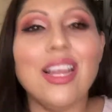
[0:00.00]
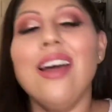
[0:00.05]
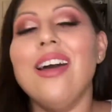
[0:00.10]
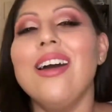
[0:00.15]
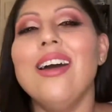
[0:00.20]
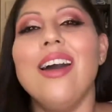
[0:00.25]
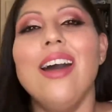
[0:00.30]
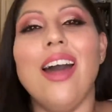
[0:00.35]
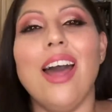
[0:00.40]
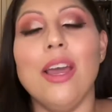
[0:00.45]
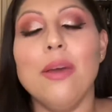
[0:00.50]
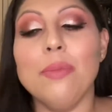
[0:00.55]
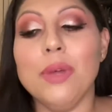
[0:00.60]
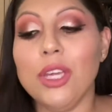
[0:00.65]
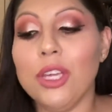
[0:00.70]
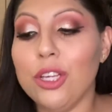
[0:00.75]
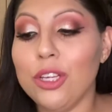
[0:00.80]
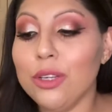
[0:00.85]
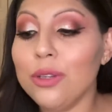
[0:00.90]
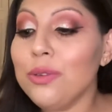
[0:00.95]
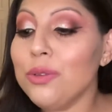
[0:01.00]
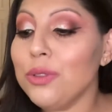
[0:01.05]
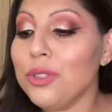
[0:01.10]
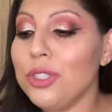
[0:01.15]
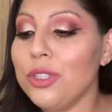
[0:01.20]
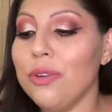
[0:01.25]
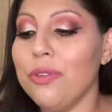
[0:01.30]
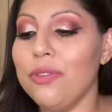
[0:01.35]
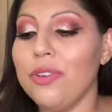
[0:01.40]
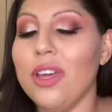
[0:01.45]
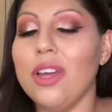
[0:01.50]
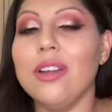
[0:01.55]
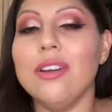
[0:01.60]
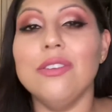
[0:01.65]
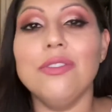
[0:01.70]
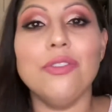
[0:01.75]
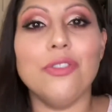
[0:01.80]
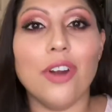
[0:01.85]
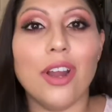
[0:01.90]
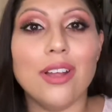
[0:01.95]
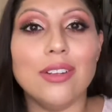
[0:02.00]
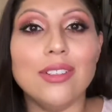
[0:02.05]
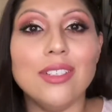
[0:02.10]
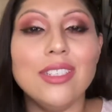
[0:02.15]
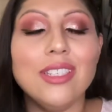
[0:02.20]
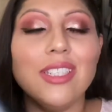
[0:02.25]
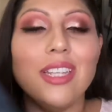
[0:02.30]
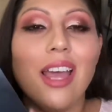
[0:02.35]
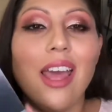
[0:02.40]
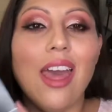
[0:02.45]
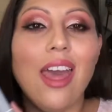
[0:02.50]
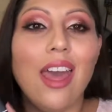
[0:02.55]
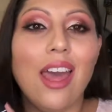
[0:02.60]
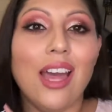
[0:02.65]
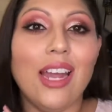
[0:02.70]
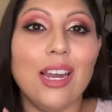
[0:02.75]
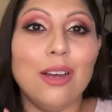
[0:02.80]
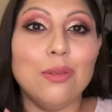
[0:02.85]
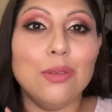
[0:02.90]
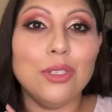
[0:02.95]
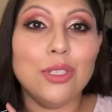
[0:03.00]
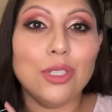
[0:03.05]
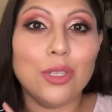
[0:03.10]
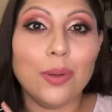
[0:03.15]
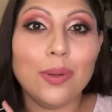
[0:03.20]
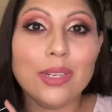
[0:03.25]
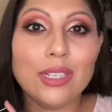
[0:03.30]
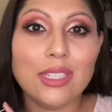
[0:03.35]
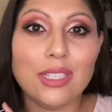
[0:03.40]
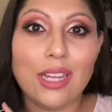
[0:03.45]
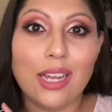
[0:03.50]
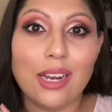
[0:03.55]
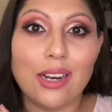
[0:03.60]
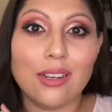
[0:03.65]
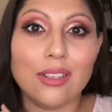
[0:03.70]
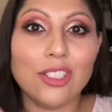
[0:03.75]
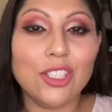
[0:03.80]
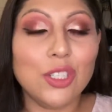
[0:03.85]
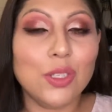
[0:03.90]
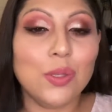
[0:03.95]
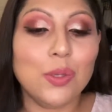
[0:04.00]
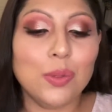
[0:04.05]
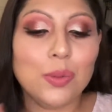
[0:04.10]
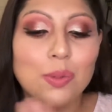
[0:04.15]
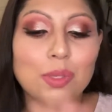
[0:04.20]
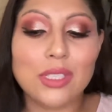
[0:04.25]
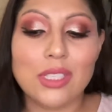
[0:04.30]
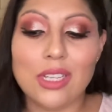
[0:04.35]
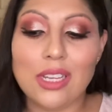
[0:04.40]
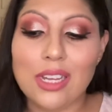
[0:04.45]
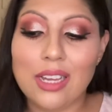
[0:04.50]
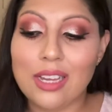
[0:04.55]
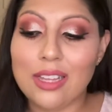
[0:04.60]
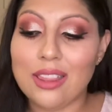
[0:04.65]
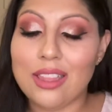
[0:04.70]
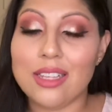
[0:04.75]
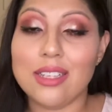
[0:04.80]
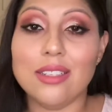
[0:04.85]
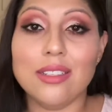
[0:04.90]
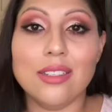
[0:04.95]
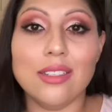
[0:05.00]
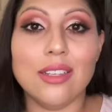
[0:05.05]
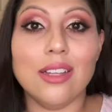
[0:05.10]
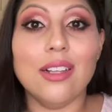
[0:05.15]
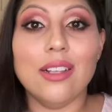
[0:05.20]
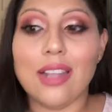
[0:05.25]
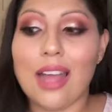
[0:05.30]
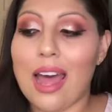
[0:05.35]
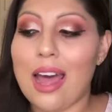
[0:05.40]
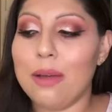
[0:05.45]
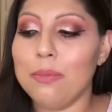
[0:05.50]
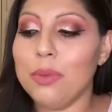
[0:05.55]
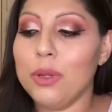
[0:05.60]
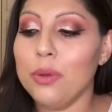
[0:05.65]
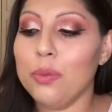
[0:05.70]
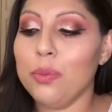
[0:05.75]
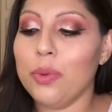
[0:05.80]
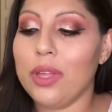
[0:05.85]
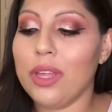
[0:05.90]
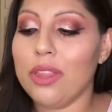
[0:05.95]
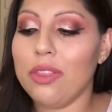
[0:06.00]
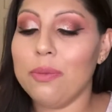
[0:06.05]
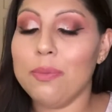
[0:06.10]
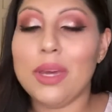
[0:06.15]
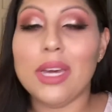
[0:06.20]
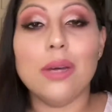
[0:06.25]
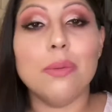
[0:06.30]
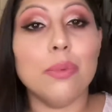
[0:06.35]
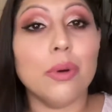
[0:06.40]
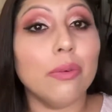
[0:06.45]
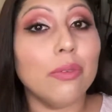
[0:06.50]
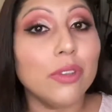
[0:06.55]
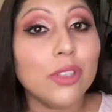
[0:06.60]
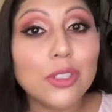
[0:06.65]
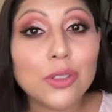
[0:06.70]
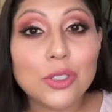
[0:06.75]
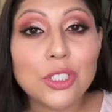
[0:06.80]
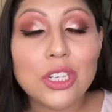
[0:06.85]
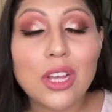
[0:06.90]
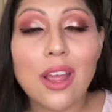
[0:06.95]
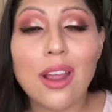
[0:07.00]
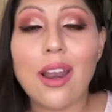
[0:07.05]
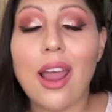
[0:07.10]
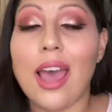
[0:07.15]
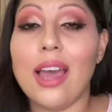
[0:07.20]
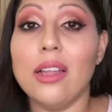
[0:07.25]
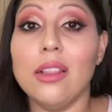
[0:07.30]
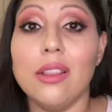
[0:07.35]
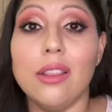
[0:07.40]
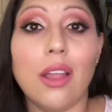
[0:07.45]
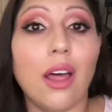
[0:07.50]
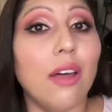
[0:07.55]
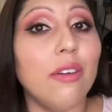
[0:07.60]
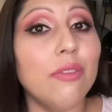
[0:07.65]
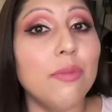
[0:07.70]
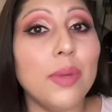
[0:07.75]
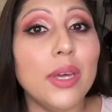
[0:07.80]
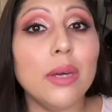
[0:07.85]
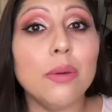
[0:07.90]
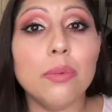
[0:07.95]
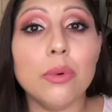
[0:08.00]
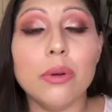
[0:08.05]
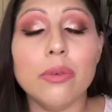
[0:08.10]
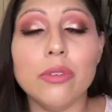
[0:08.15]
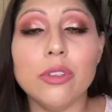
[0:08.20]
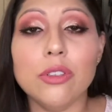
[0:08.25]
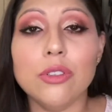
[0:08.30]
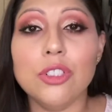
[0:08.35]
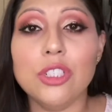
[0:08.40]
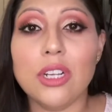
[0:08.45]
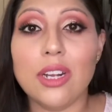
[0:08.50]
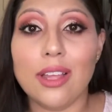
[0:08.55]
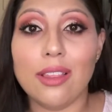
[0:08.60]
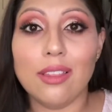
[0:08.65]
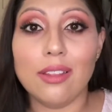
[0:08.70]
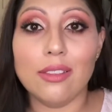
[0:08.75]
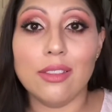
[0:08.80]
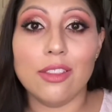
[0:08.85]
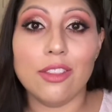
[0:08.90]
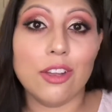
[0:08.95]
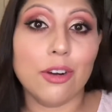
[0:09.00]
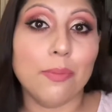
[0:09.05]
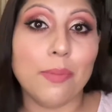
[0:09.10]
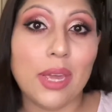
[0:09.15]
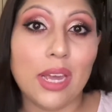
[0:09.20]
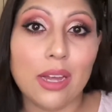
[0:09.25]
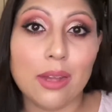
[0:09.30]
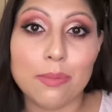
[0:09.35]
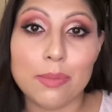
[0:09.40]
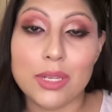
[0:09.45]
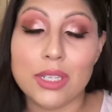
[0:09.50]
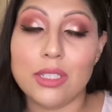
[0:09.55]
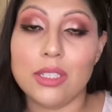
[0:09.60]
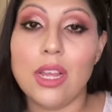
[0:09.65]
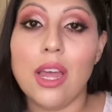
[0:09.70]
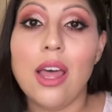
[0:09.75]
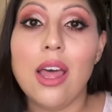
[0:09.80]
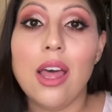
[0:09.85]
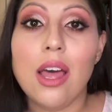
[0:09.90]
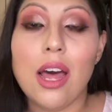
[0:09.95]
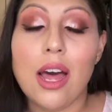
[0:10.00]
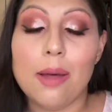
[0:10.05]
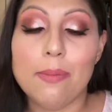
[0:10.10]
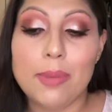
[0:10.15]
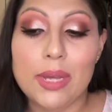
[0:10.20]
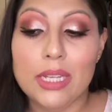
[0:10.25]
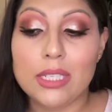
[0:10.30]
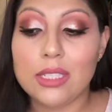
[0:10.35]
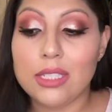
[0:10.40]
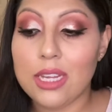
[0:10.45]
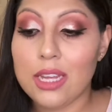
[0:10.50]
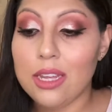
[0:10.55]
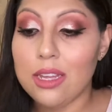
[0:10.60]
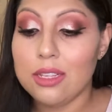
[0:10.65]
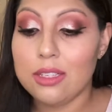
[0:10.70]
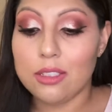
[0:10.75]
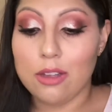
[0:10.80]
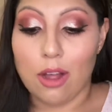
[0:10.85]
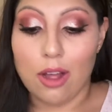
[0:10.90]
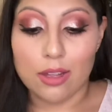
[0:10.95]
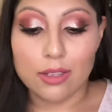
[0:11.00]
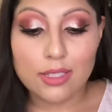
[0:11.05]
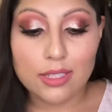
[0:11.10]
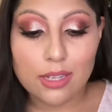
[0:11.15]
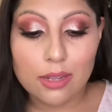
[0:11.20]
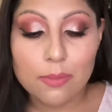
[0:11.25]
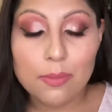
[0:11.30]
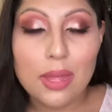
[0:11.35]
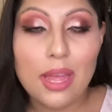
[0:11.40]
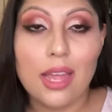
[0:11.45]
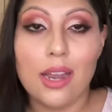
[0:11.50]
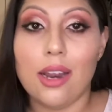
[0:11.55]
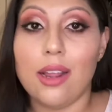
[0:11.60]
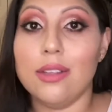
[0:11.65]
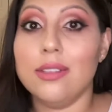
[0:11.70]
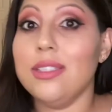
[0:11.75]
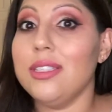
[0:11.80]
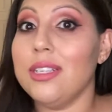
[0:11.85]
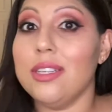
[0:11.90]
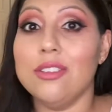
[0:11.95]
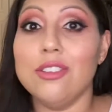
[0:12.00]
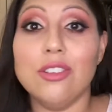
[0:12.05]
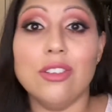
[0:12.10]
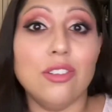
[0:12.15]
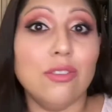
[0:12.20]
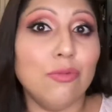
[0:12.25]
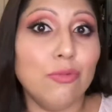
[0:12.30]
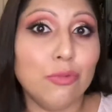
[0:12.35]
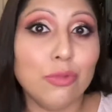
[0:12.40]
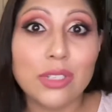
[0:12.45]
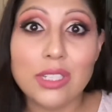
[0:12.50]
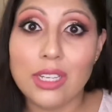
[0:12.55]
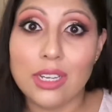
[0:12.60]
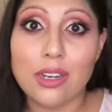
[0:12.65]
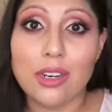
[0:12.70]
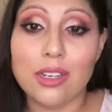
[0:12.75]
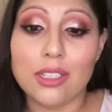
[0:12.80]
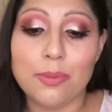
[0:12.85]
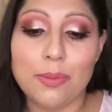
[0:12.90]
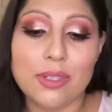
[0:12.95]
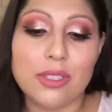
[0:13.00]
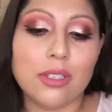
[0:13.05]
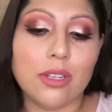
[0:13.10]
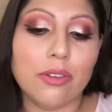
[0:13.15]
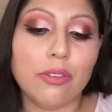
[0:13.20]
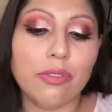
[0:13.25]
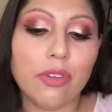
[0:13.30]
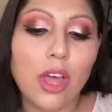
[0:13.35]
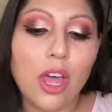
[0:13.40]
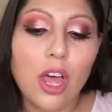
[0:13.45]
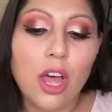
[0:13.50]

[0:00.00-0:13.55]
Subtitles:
I'm a huge fan of Friends, and I was so excited to see this collab with Makeup Revolution. I love Makeup Revolution. I think that their makeup is amazing, it's awesome, and it's really inexpensive.